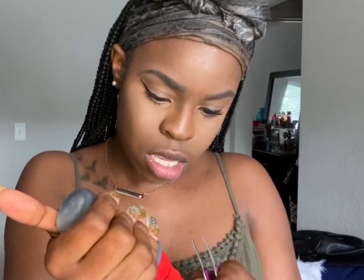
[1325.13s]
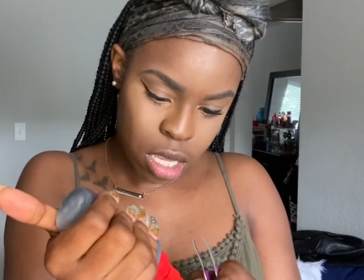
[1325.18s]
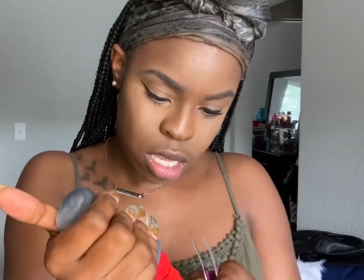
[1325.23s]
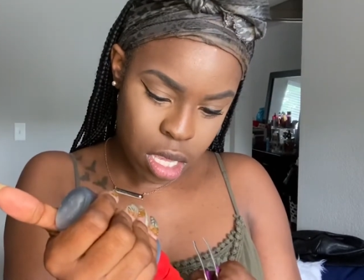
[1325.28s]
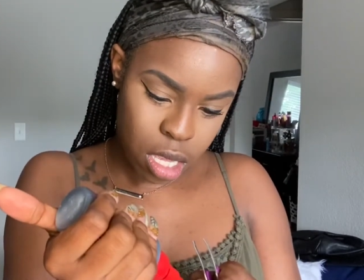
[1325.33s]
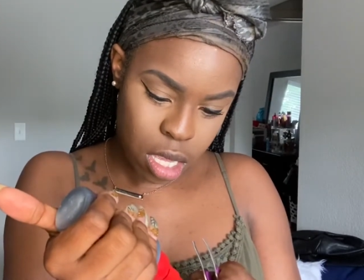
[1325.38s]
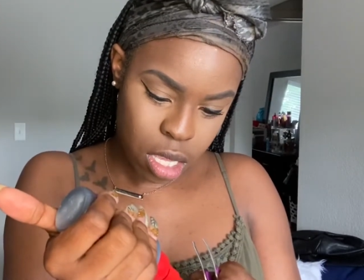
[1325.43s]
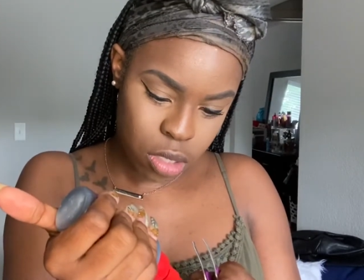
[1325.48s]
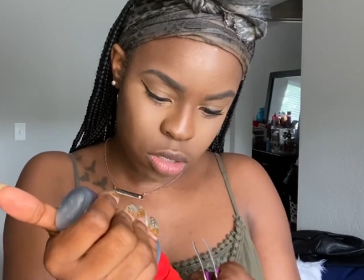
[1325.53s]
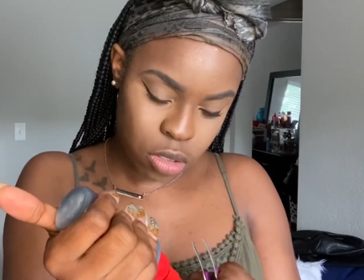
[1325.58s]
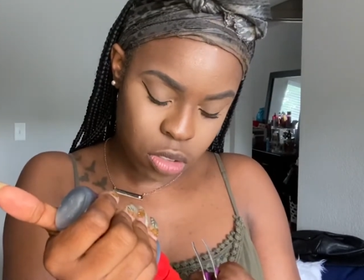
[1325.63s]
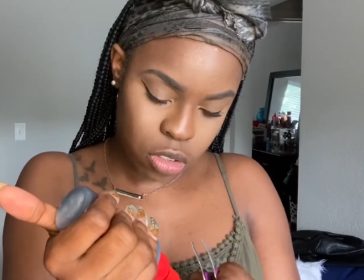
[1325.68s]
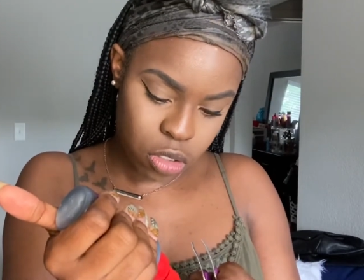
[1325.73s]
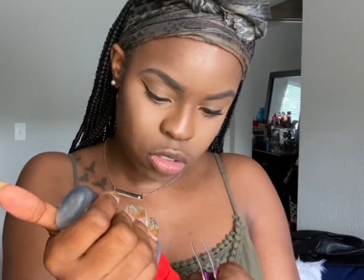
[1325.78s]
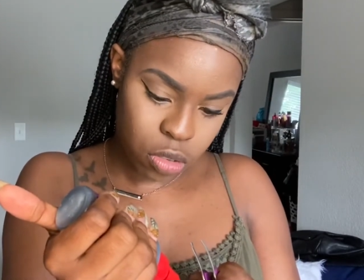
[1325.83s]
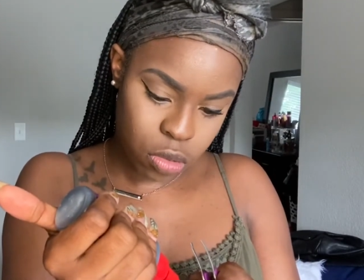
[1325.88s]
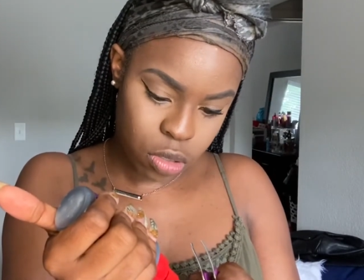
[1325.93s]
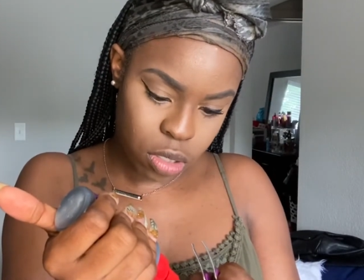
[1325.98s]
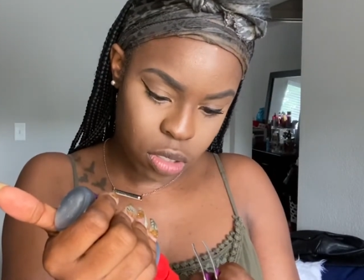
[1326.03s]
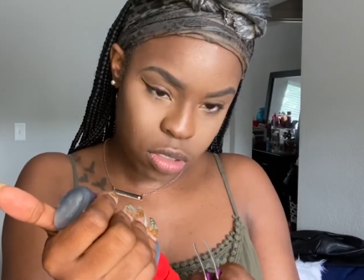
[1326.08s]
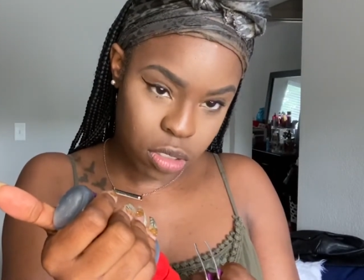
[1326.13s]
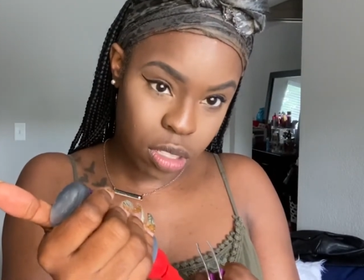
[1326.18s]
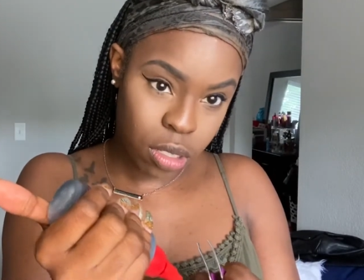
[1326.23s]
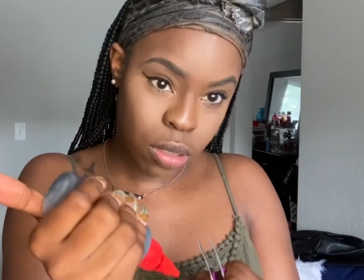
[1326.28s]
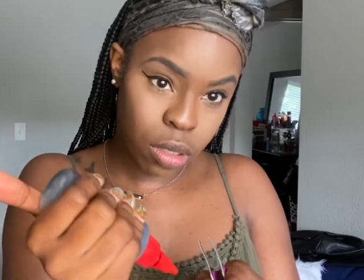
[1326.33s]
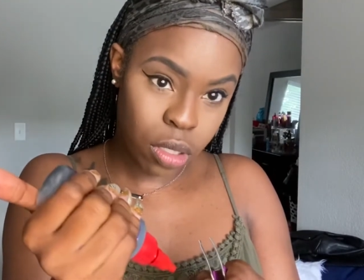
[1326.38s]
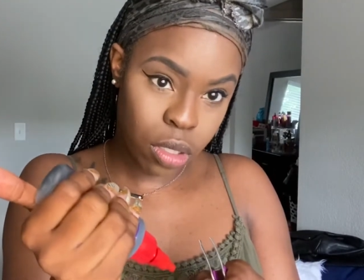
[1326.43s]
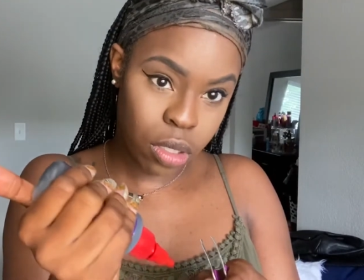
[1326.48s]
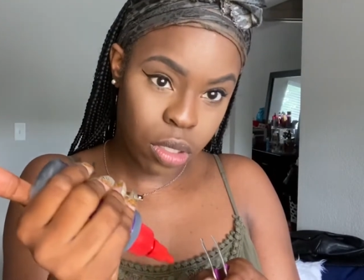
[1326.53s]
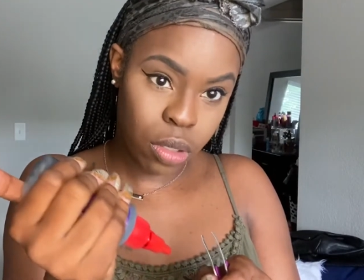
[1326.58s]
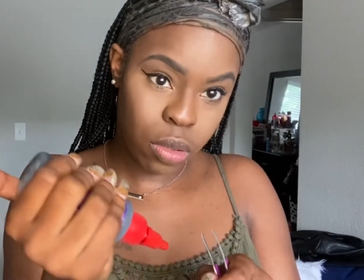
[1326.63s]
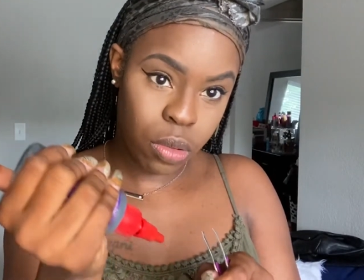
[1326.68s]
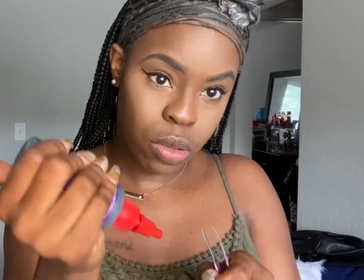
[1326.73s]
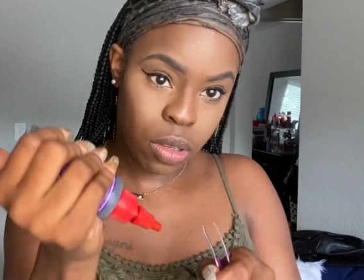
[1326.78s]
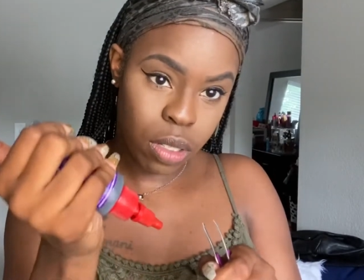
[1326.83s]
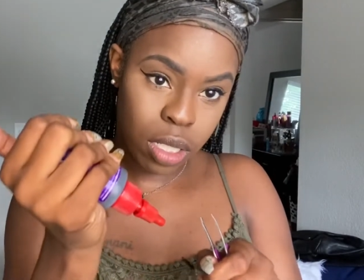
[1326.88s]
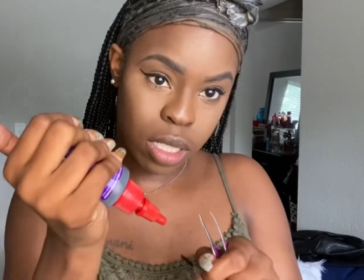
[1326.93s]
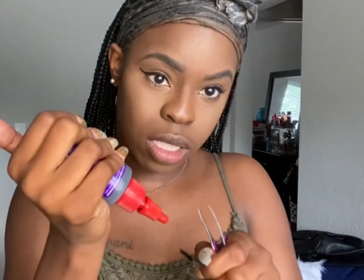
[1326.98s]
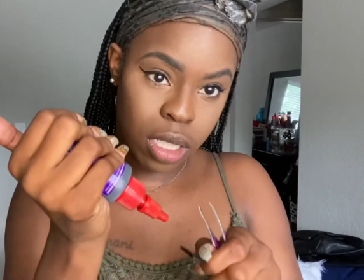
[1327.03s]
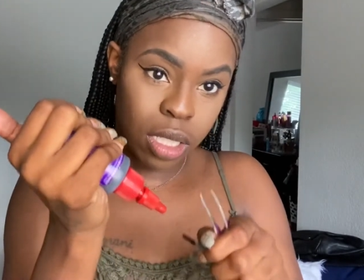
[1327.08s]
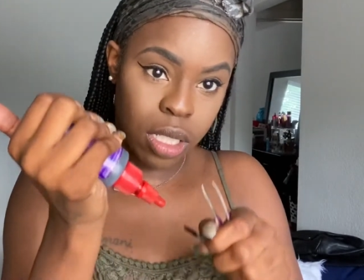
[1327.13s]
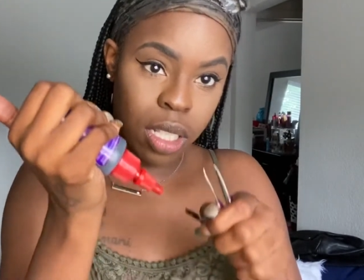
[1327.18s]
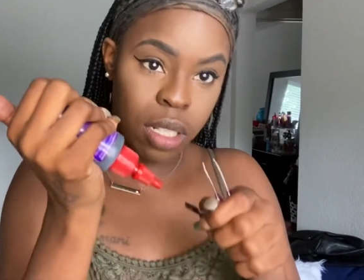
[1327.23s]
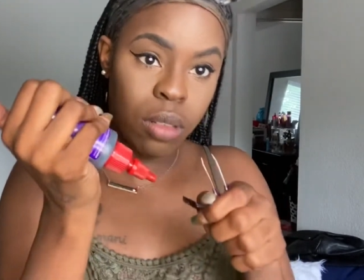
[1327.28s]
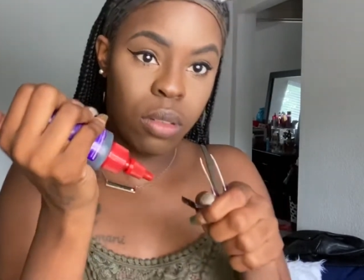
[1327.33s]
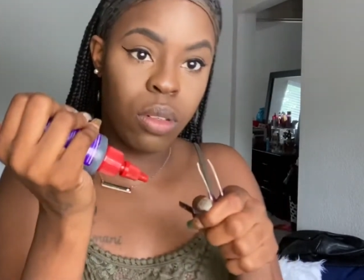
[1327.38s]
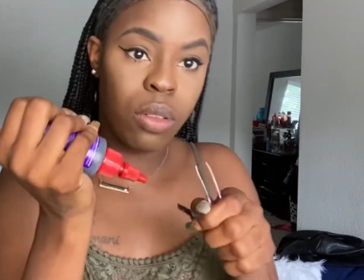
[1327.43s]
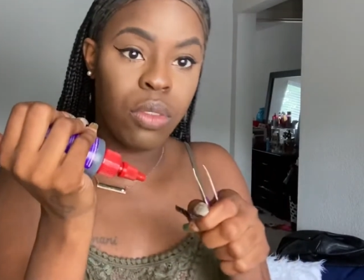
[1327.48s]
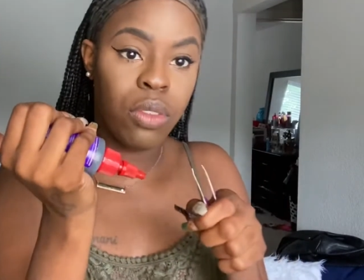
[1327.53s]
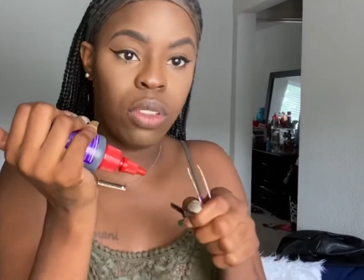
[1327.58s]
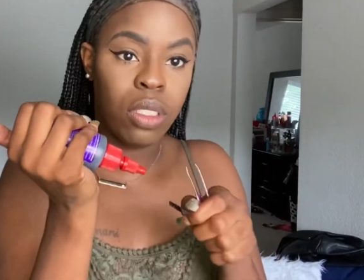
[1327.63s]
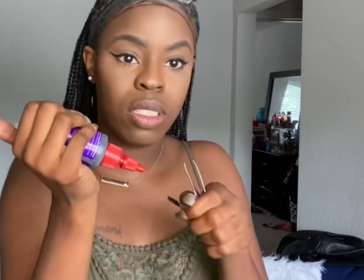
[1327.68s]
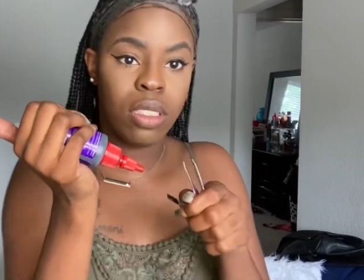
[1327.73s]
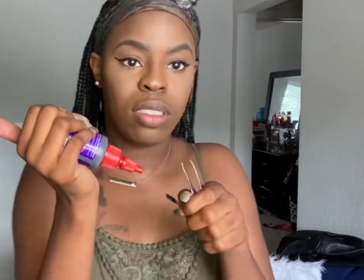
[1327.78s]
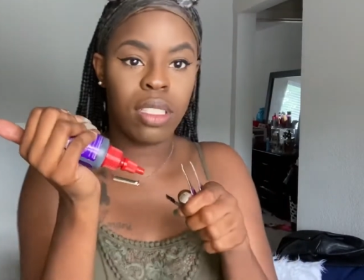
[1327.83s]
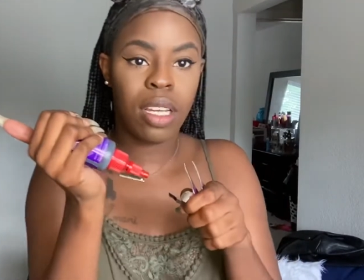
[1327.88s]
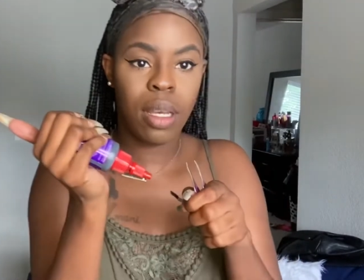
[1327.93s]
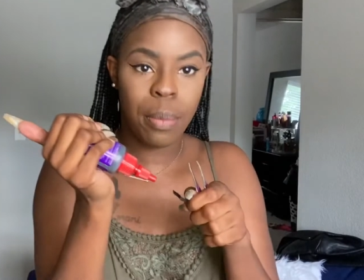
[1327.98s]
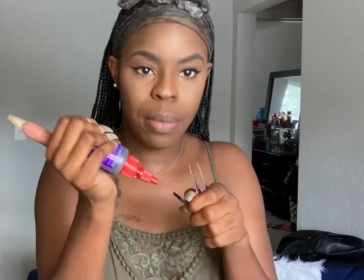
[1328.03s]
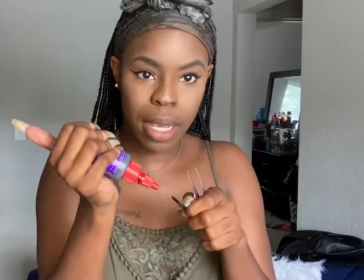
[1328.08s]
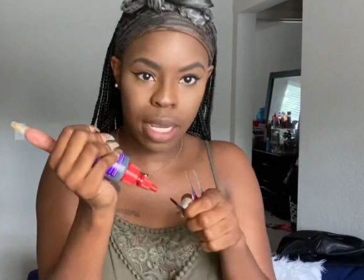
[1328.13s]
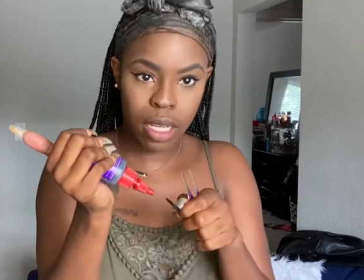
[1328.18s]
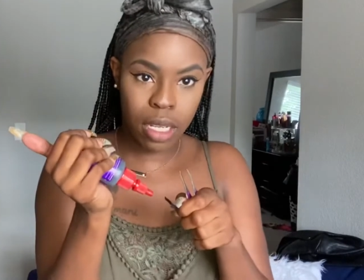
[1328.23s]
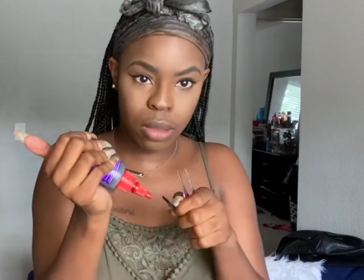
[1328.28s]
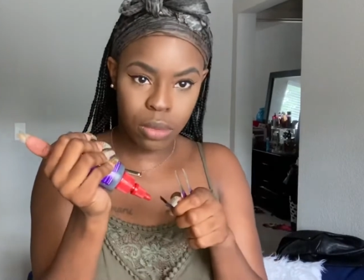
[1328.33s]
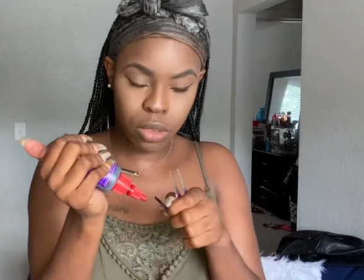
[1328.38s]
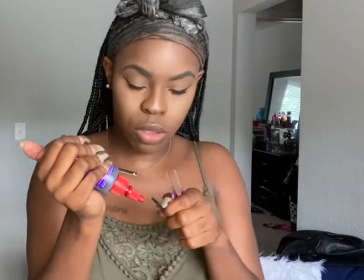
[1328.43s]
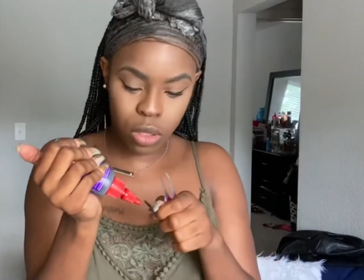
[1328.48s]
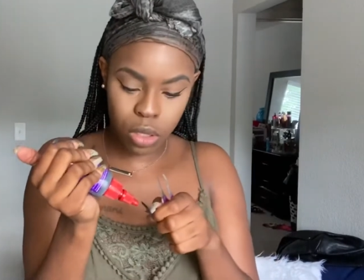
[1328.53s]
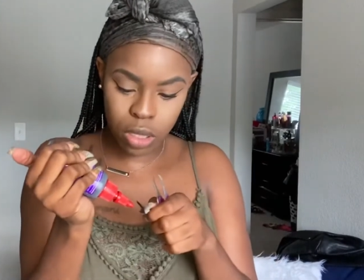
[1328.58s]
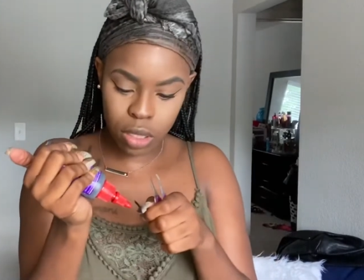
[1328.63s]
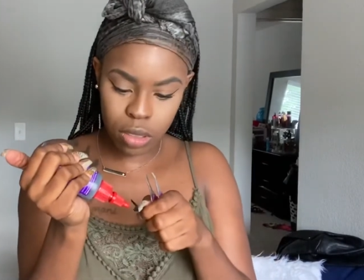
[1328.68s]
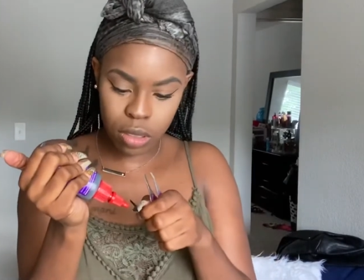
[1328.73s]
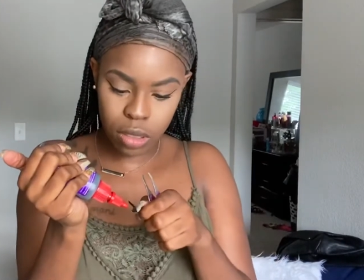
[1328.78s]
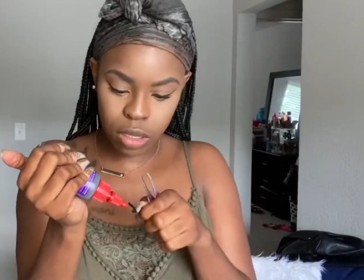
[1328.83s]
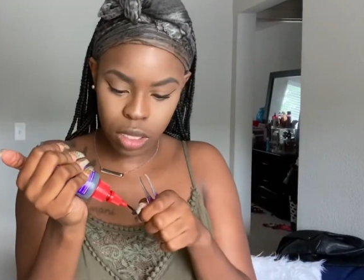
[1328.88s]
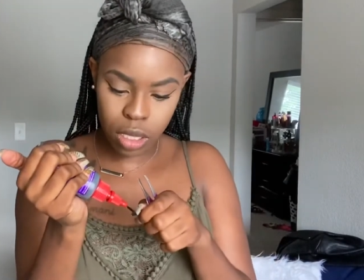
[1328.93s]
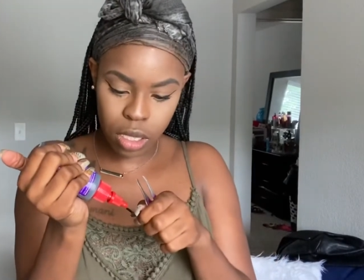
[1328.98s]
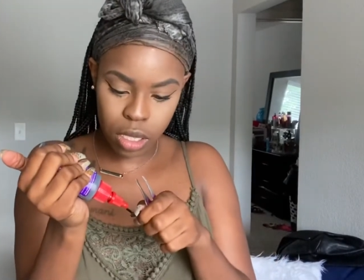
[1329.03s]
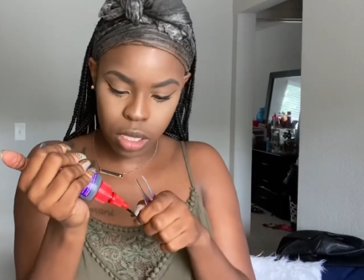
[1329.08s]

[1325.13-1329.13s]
I just squeeze some glue on here. I don't know if you can see. I'll back up so you can see.